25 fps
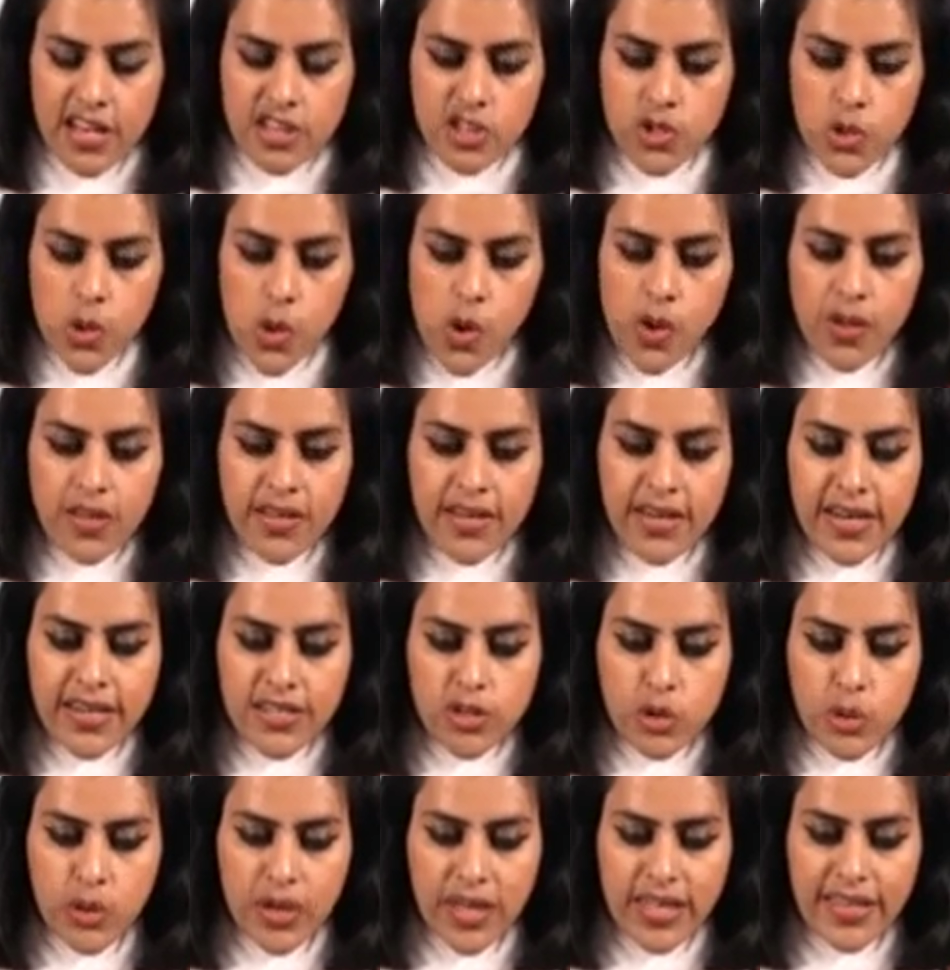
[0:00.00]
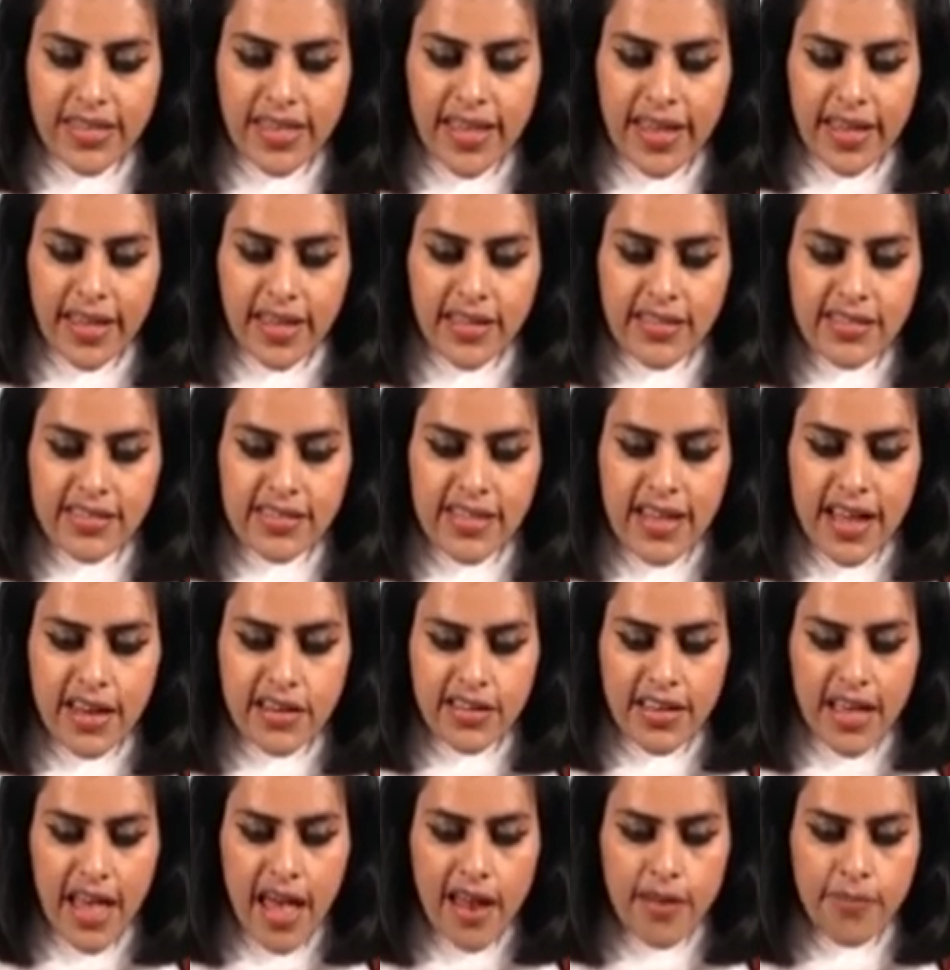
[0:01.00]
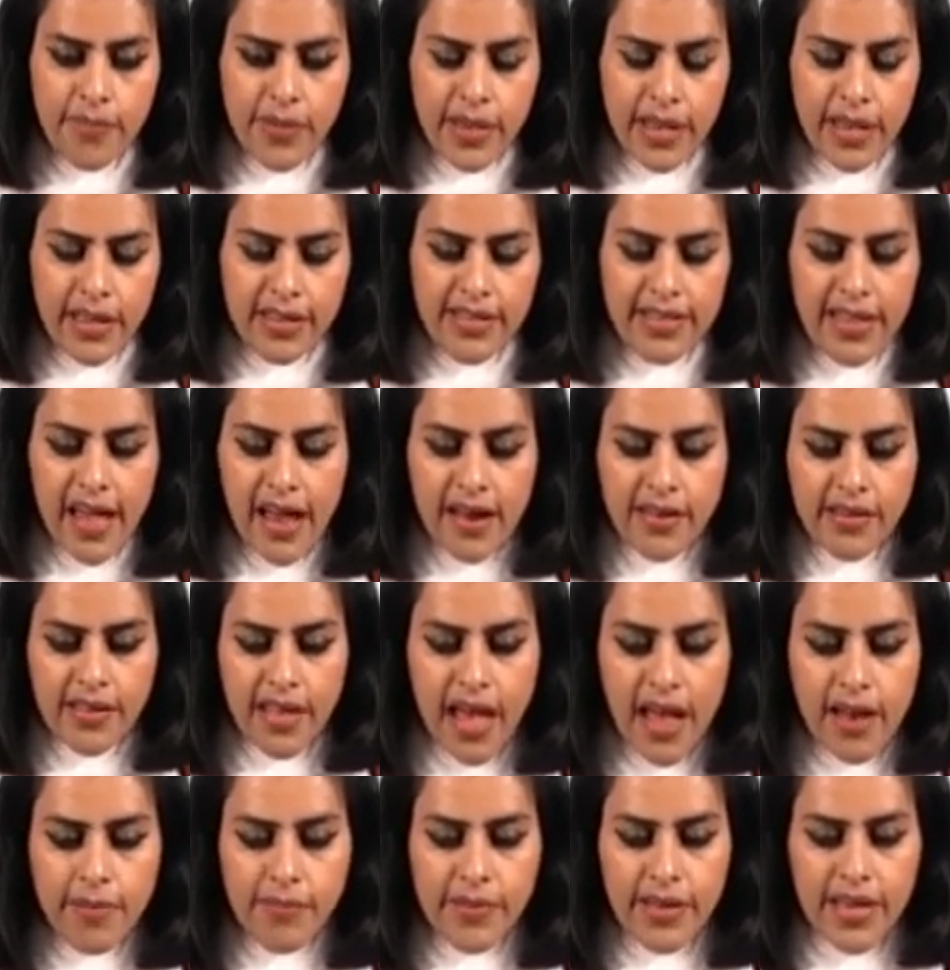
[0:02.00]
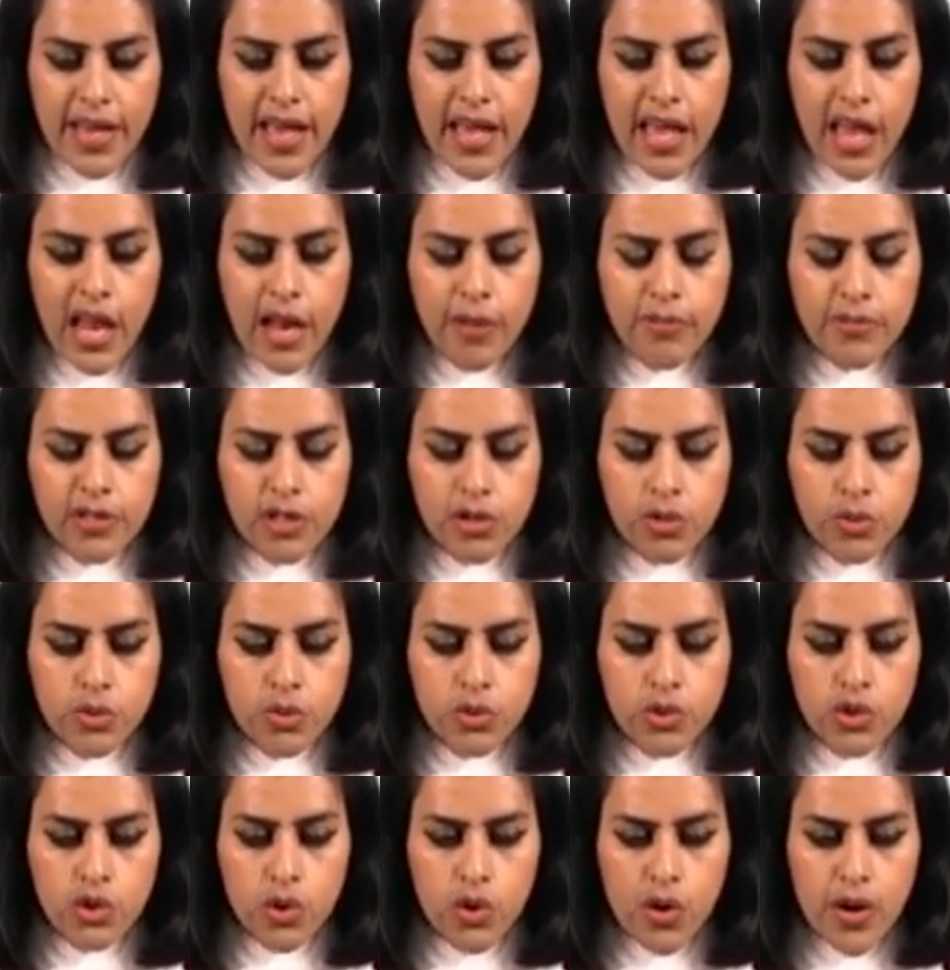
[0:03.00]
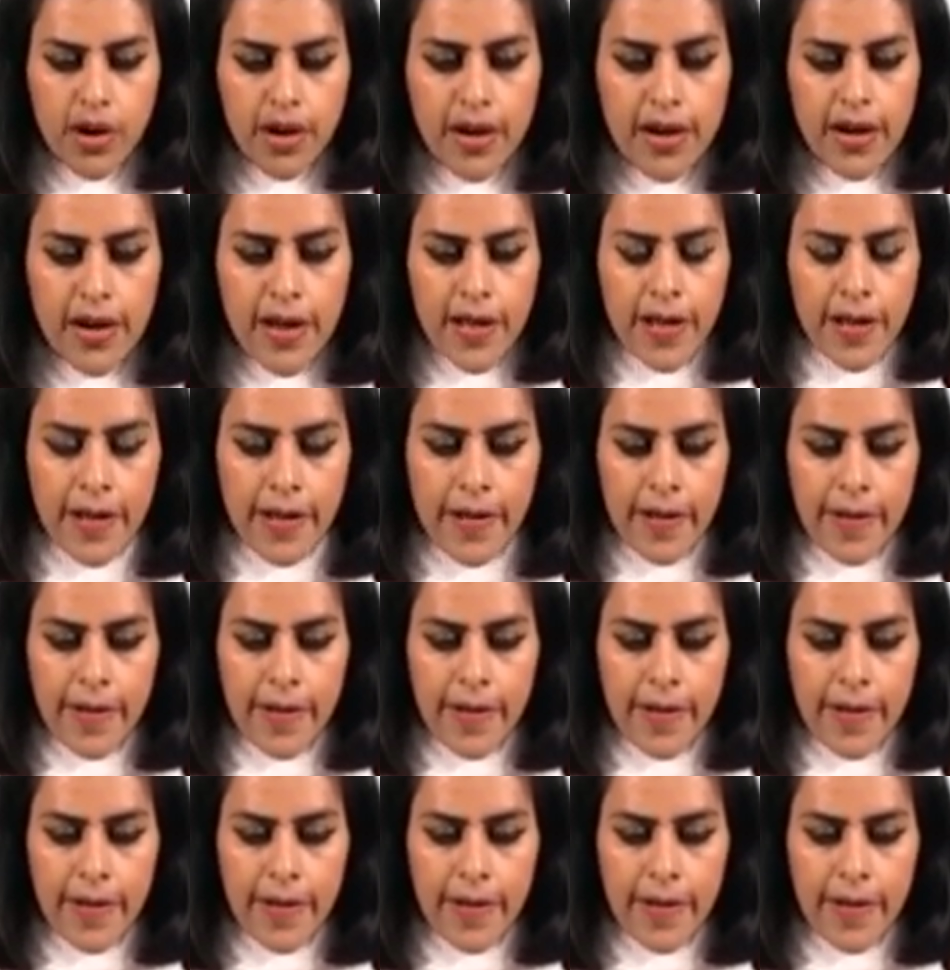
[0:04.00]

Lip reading: So there are three things that can be helped through your